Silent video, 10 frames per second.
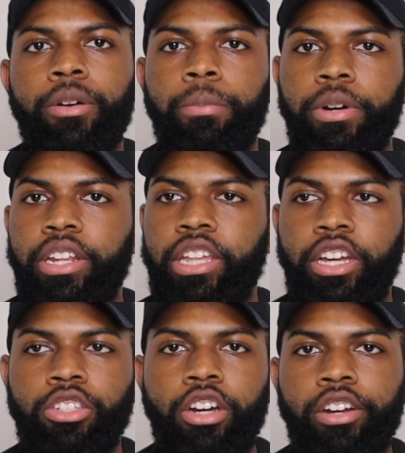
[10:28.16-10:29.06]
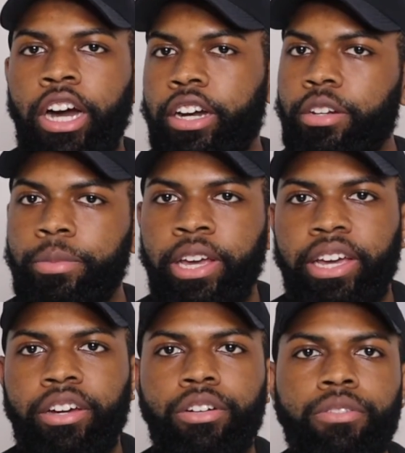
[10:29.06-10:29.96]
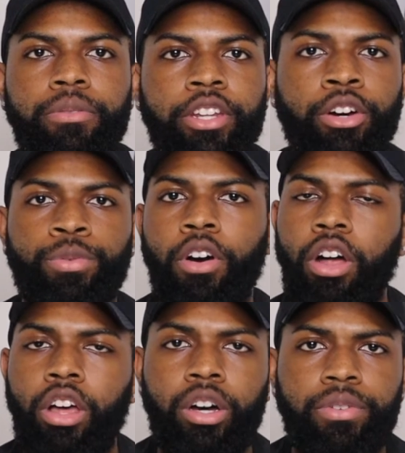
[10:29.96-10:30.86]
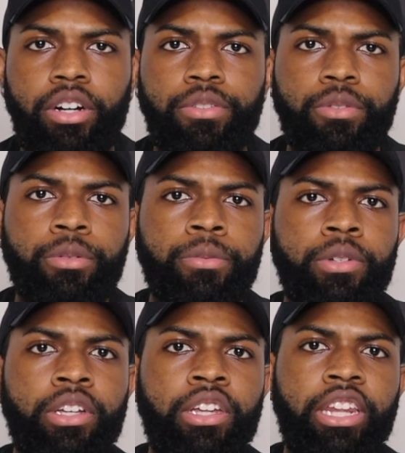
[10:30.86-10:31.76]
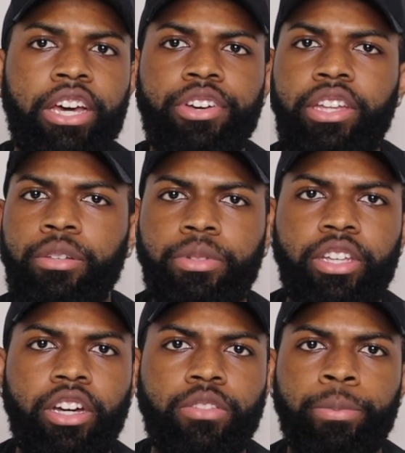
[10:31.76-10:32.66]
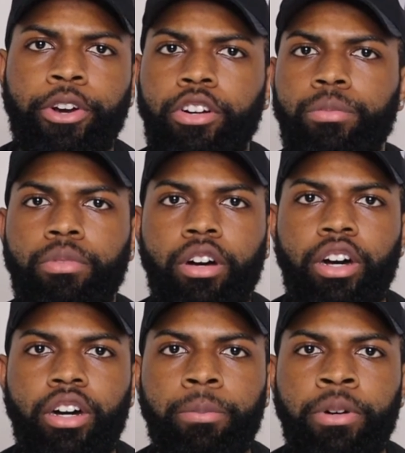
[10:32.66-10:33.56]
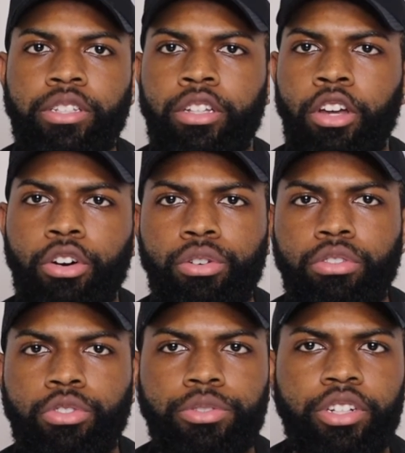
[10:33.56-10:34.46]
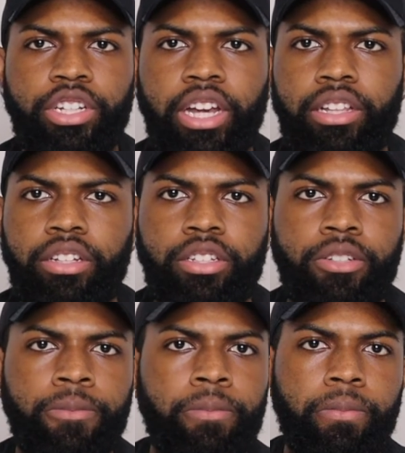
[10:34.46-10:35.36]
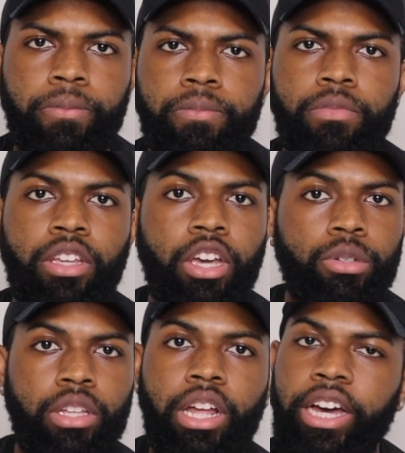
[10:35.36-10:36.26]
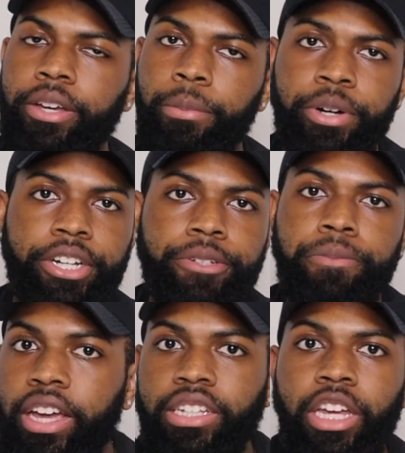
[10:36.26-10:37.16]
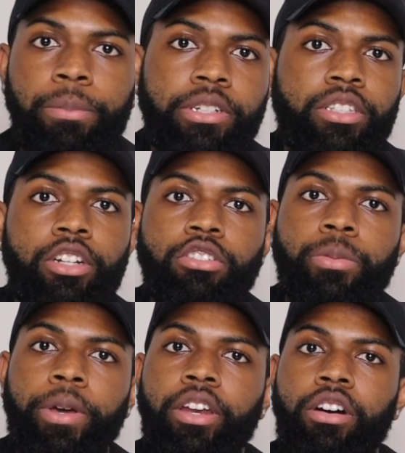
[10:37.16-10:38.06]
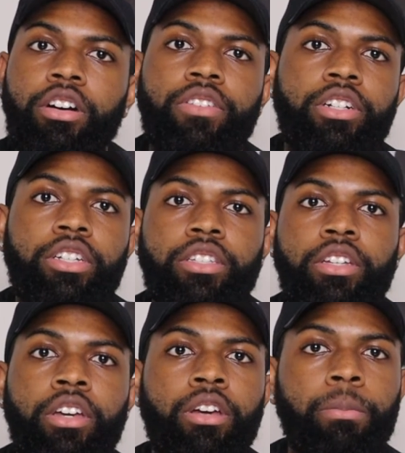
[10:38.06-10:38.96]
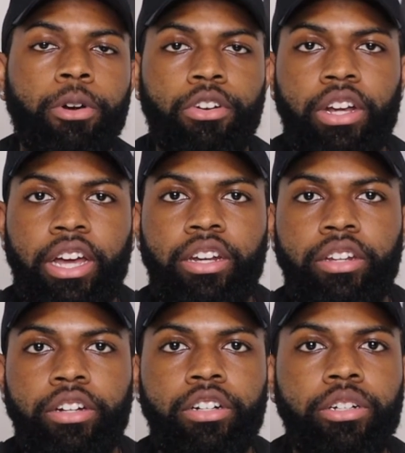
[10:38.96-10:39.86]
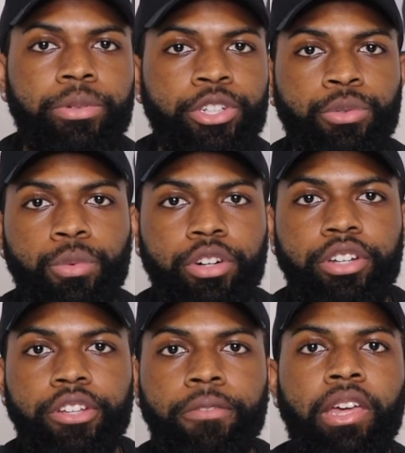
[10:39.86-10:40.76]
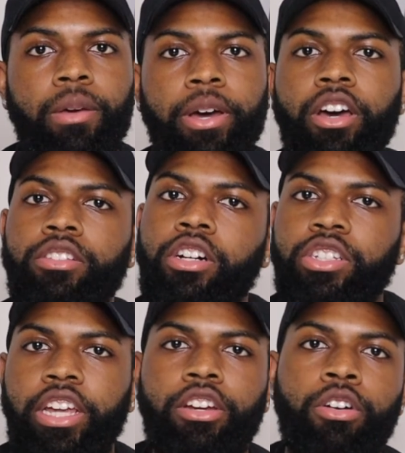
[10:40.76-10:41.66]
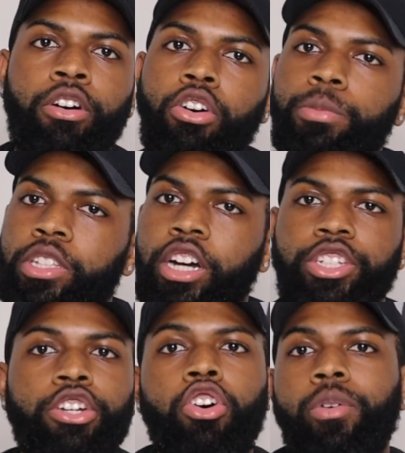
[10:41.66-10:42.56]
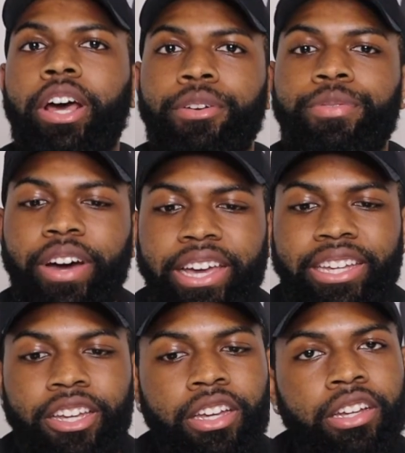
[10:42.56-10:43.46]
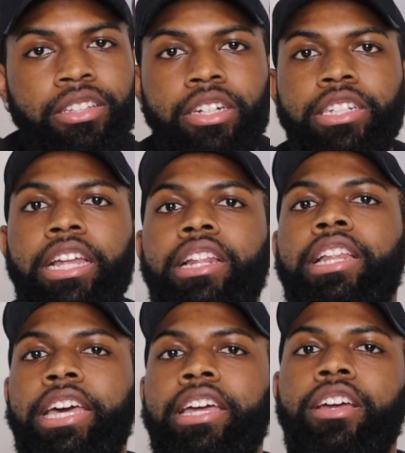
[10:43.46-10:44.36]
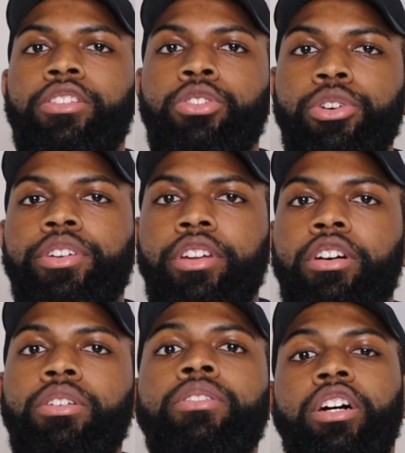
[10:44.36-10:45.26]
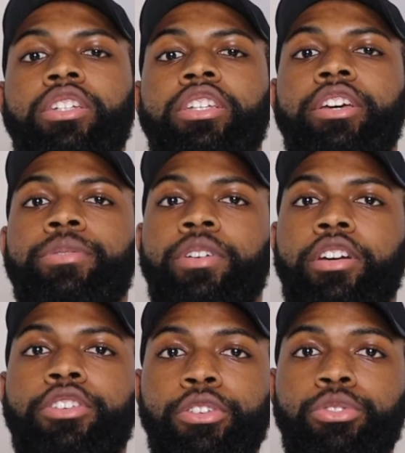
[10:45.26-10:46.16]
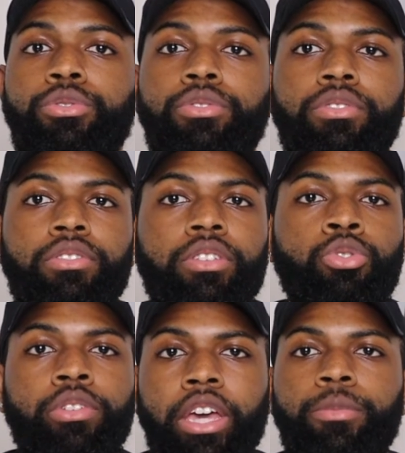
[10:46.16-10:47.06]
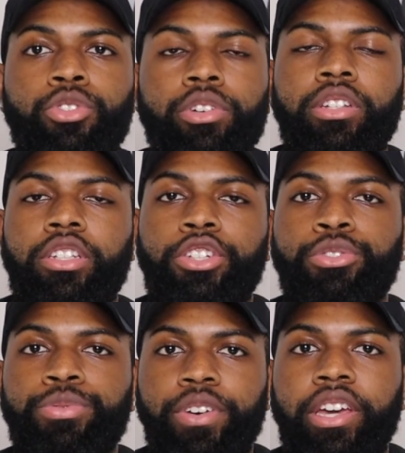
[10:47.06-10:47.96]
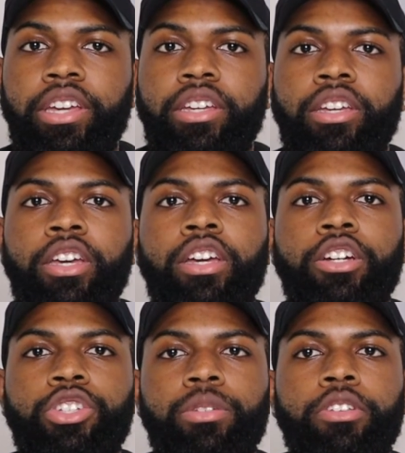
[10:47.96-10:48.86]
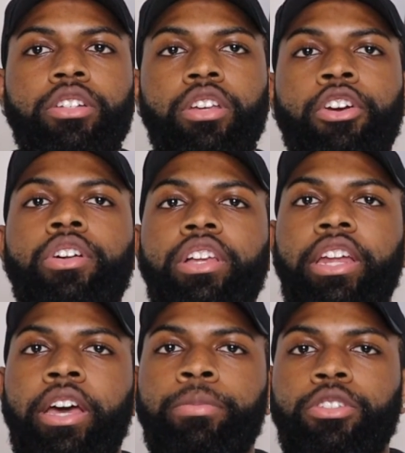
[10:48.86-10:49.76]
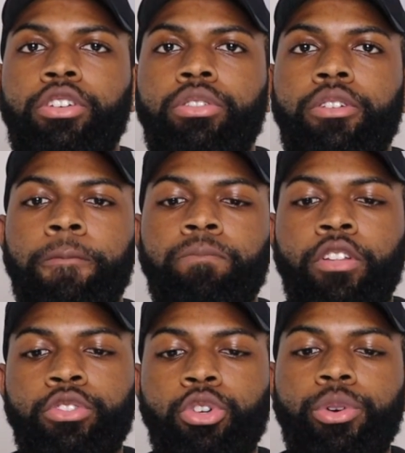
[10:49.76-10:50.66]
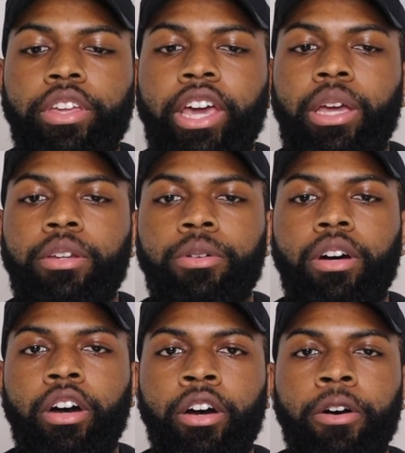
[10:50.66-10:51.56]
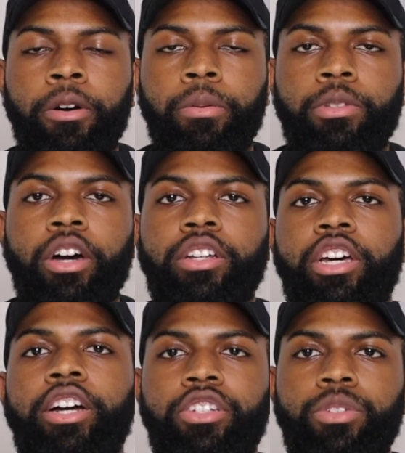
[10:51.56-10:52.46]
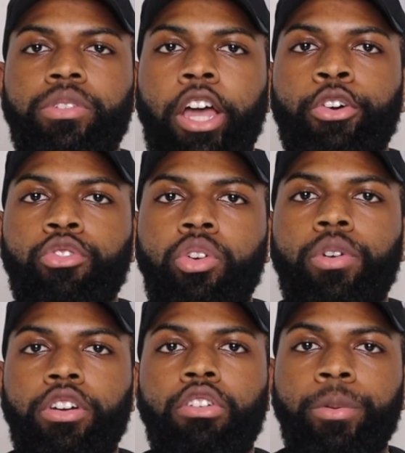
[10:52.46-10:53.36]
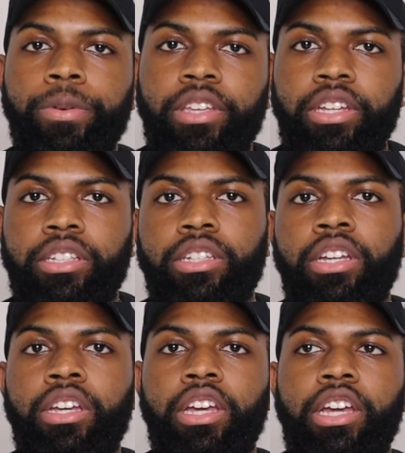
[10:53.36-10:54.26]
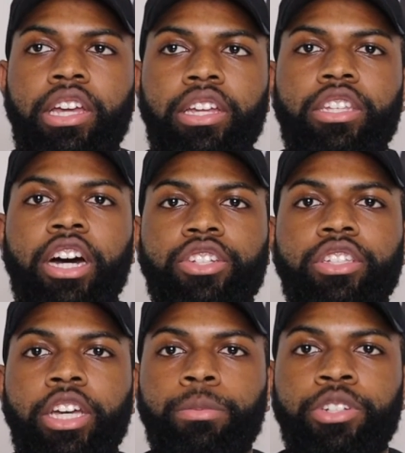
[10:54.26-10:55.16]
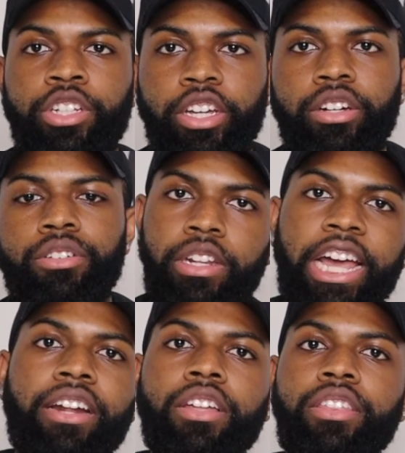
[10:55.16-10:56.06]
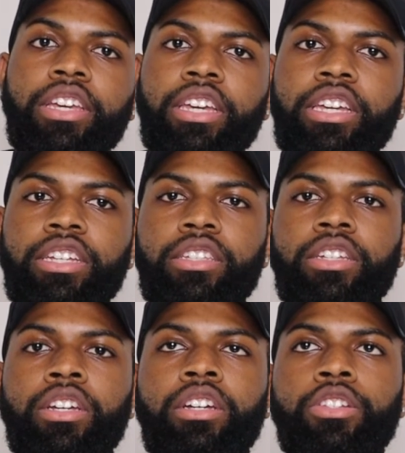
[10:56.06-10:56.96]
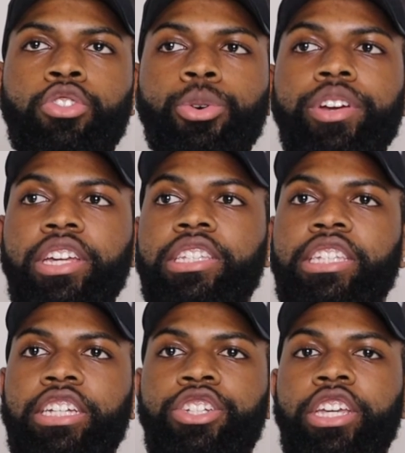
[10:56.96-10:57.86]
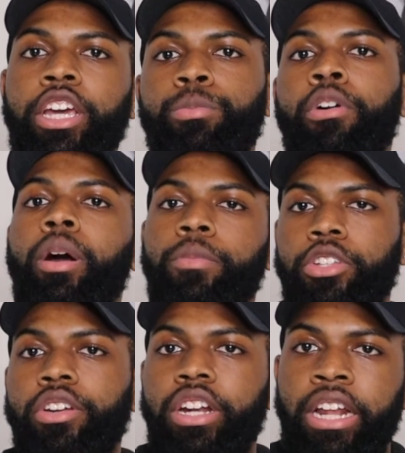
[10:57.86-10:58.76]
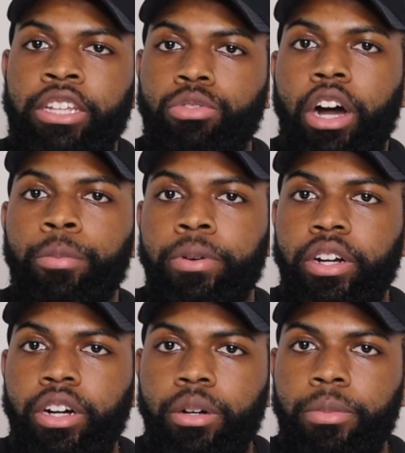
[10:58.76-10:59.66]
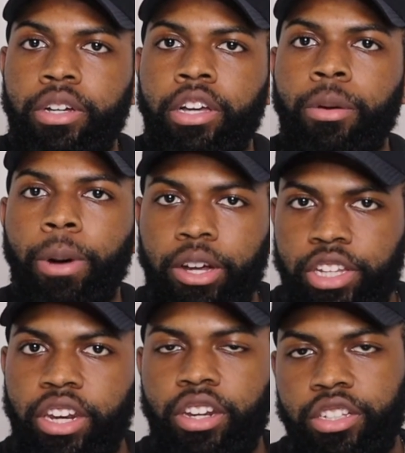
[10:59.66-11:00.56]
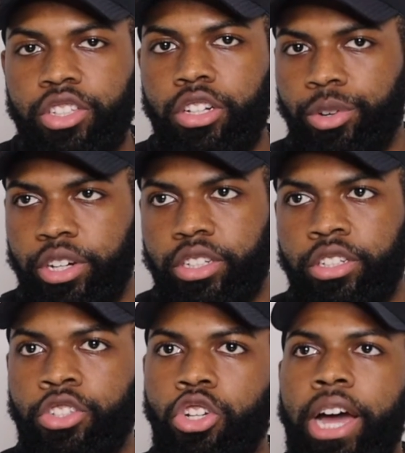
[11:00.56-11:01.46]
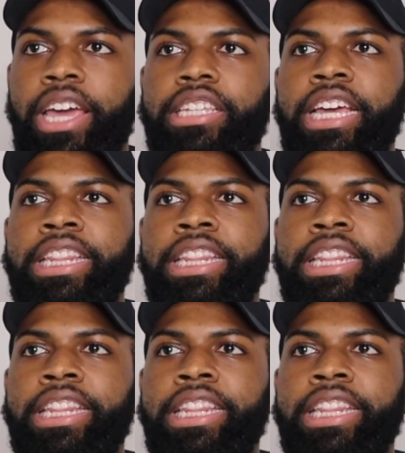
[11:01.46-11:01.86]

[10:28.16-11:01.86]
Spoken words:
But then I start knocking them down. They'll fall off of them. They'll hit themselves. Berna busted nose during the challenge. It was a lot, but I guess that busted nose paid off because Berna got the dub. She won, and my dog Tasha had to go home. But Tasha ain't go home without a fight. Tasha had to let Tori know. Tasha said, "Fuck you. You can't be trusted. You fake." Because early in the episode, Tori came to talk to Tasha and was like, "Who do you want to go up against?" And Tasha said Michelle. Now another thing is, Tori did say she can't promise her that that's who I'll put up, but I'll take it into consideration. So I guess in